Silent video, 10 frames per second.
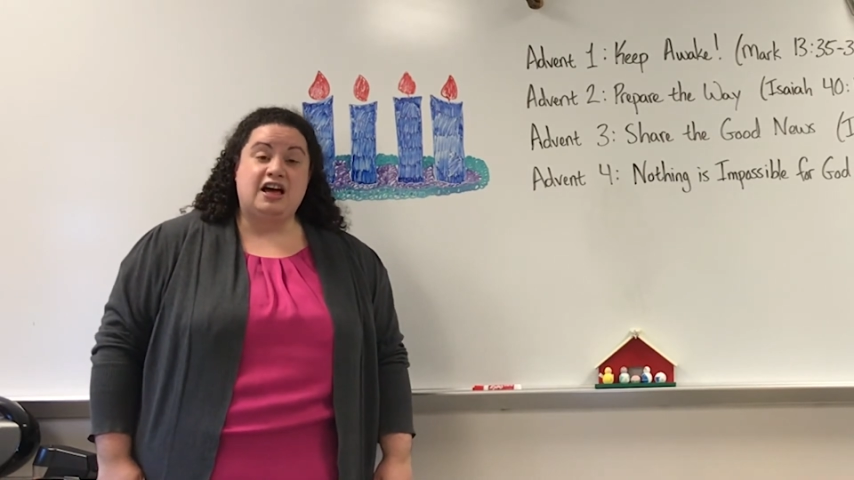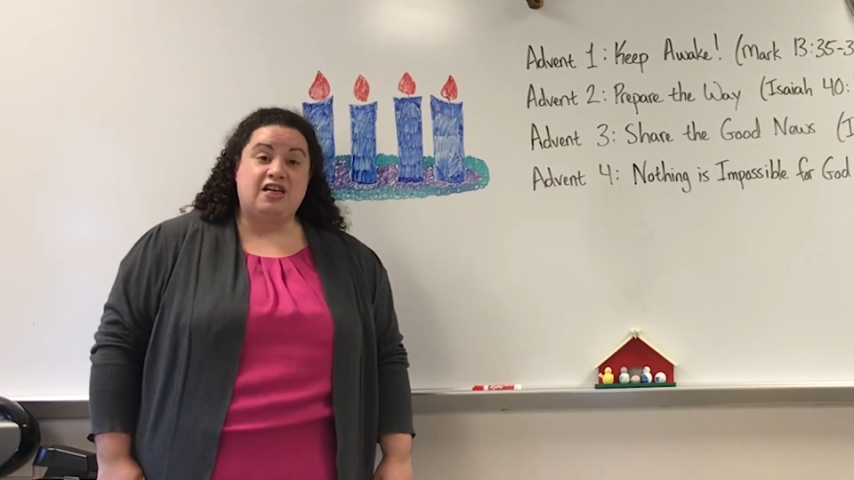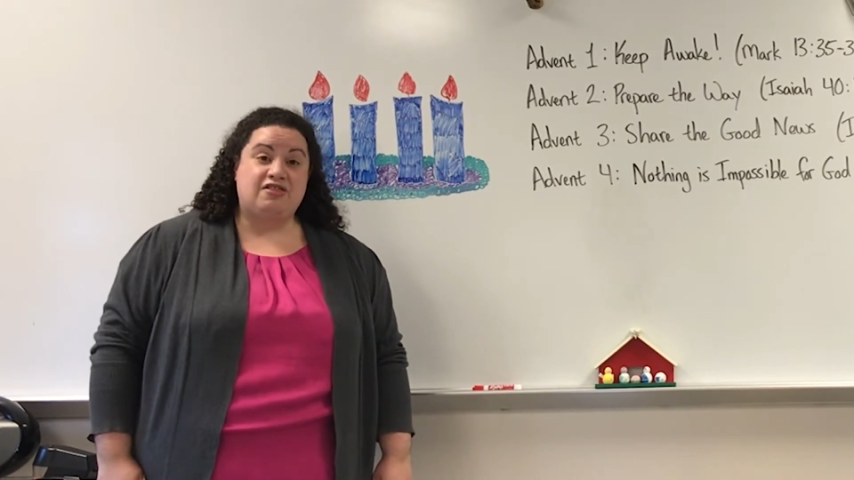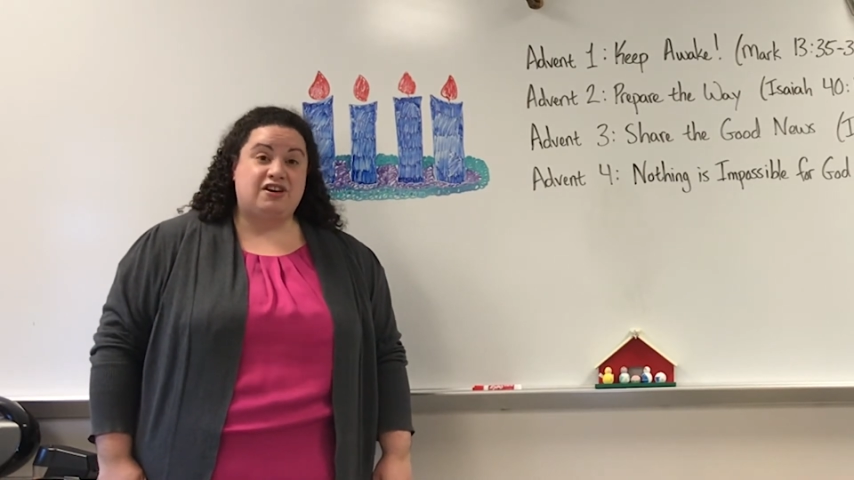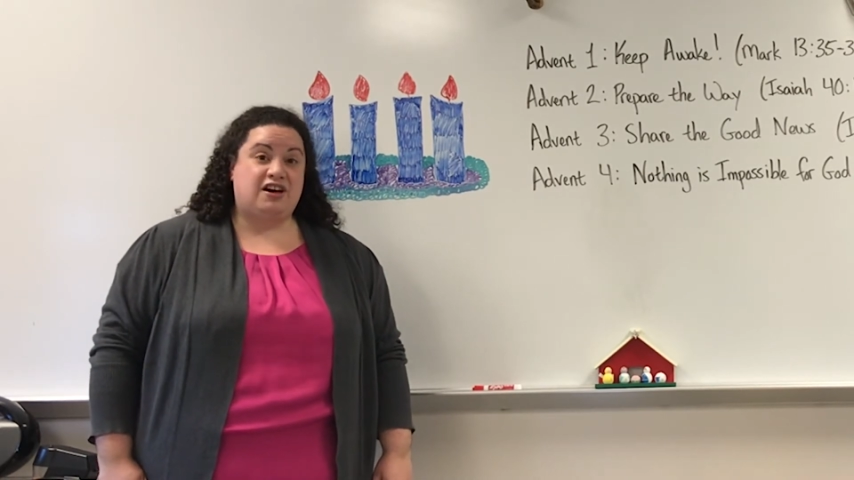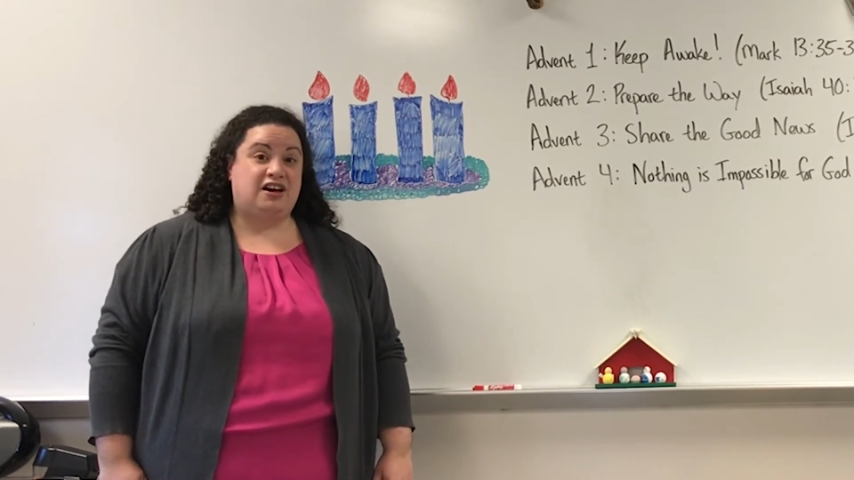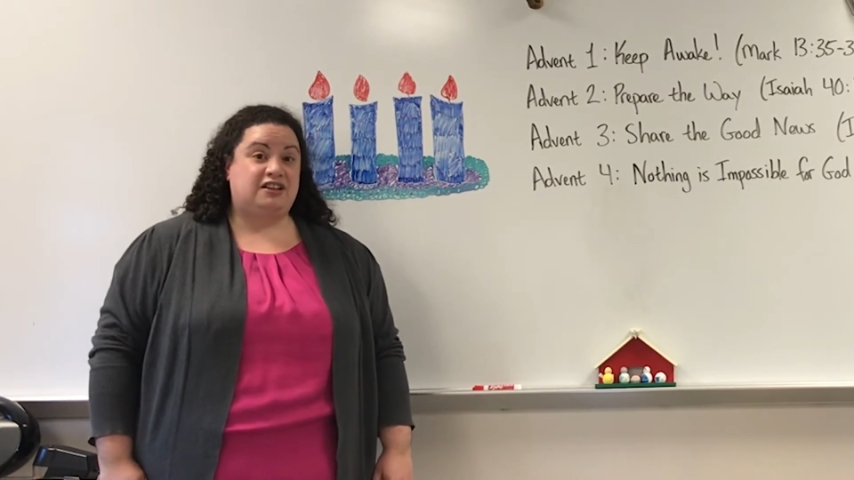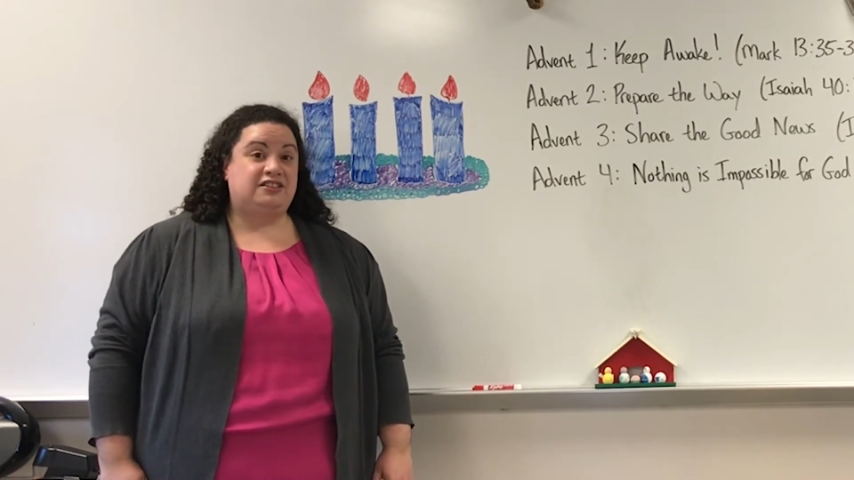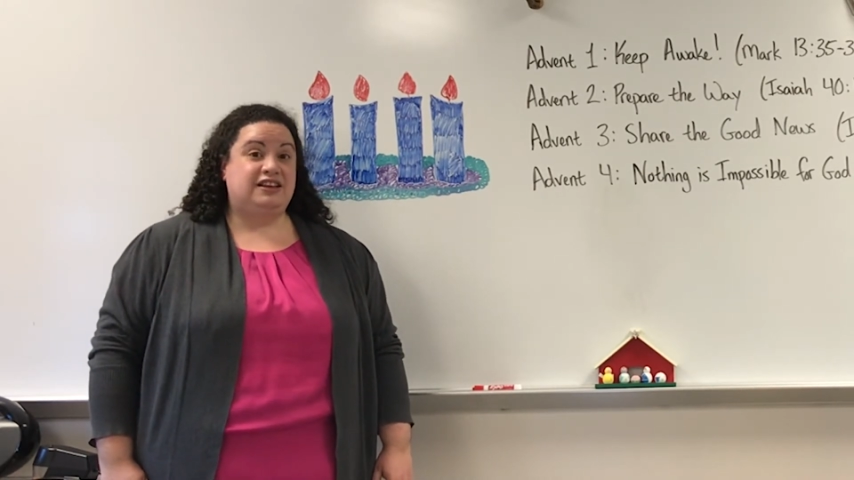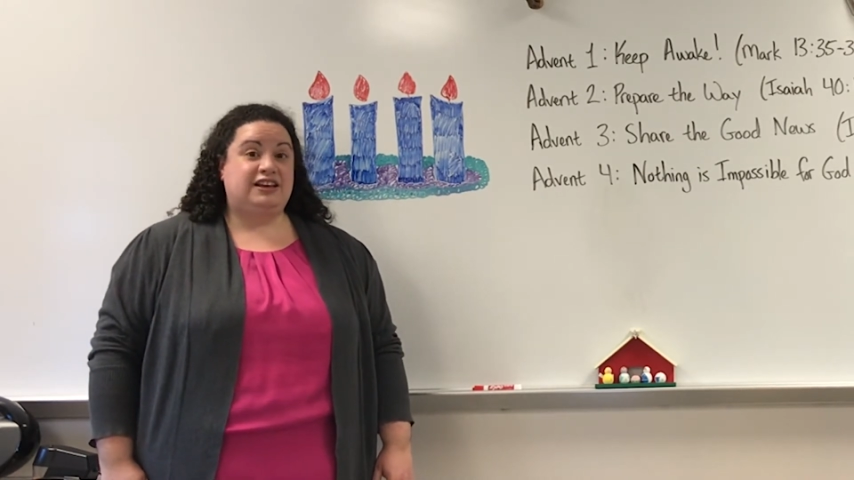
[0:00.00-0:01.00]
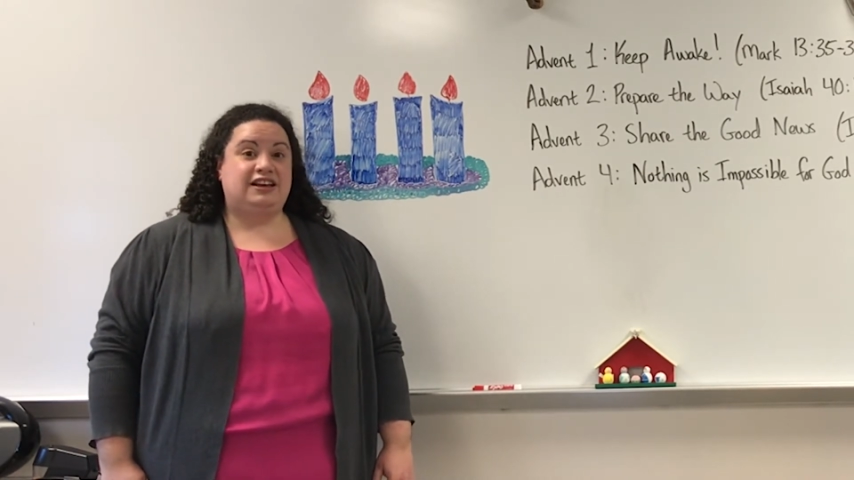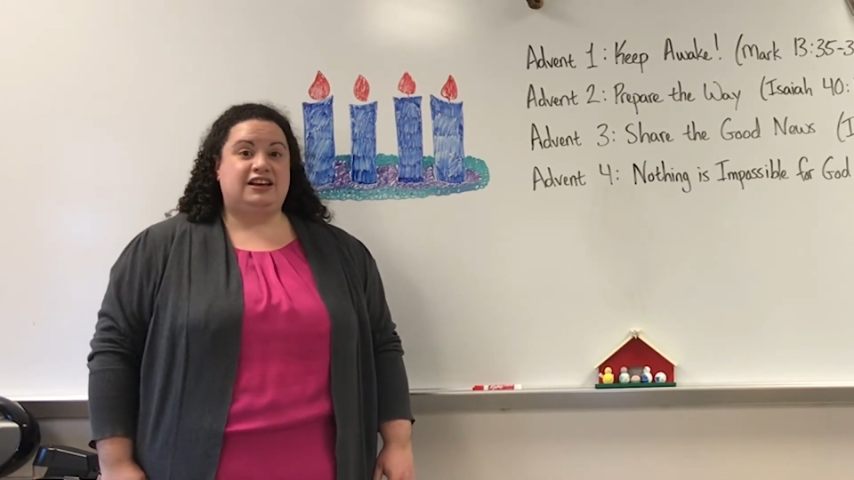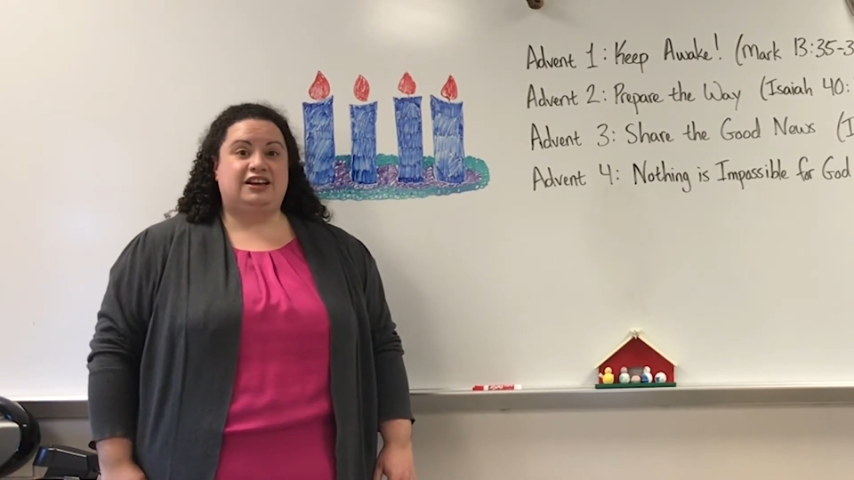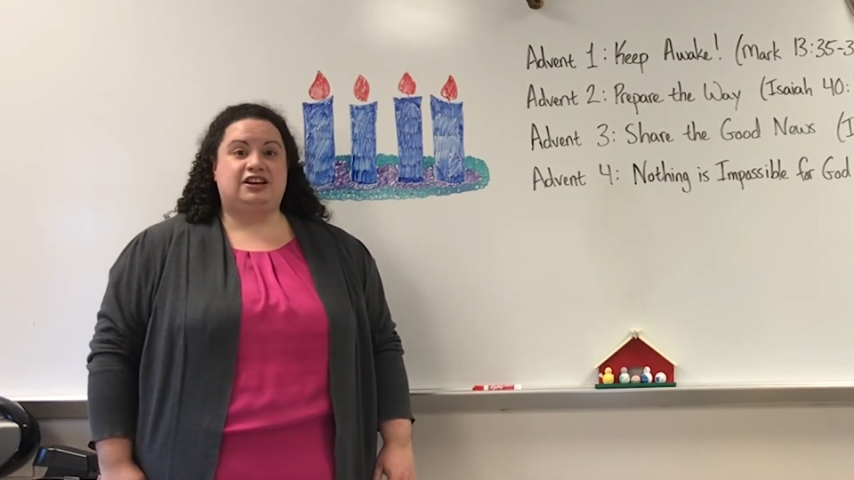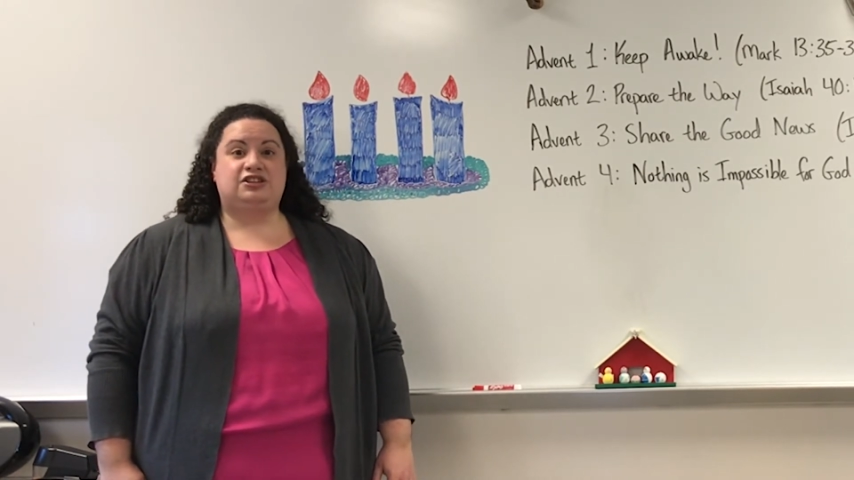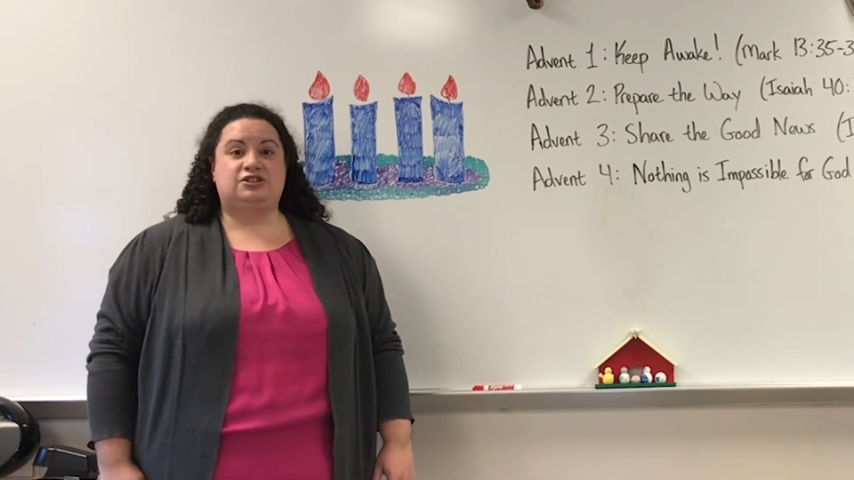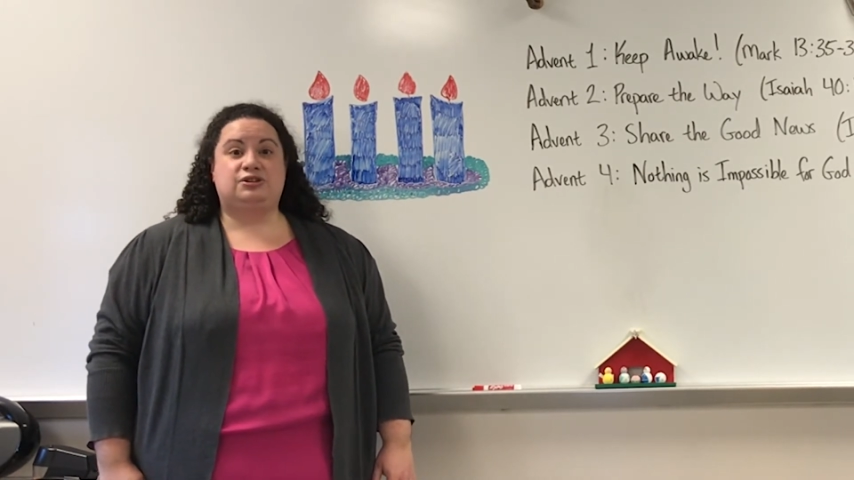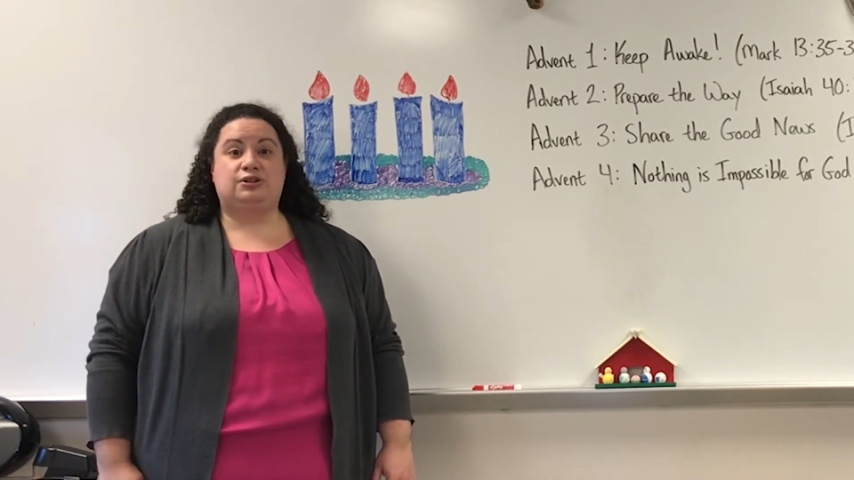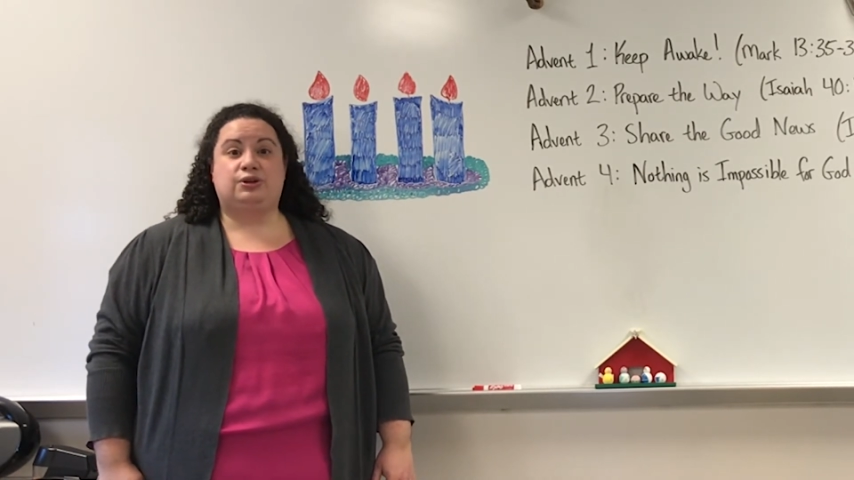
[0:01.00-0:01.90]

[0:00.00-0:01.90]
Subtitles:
The little